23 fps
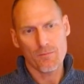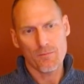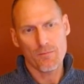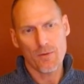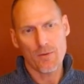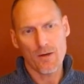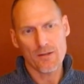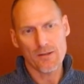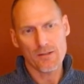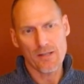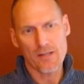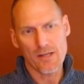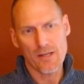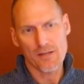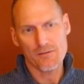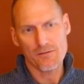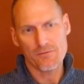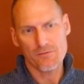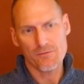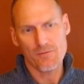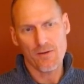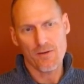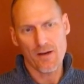pawn to
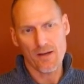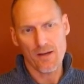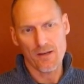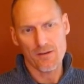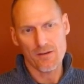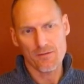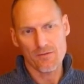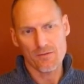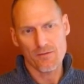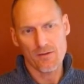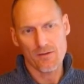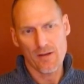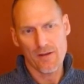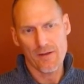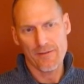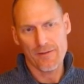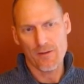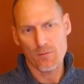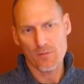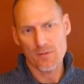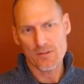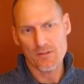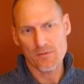a5 and
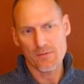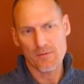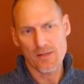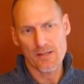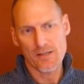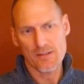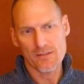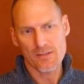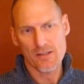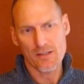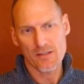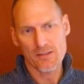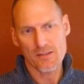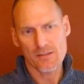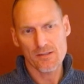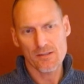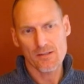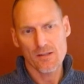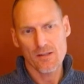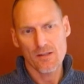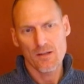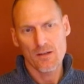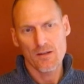then bishop to a6,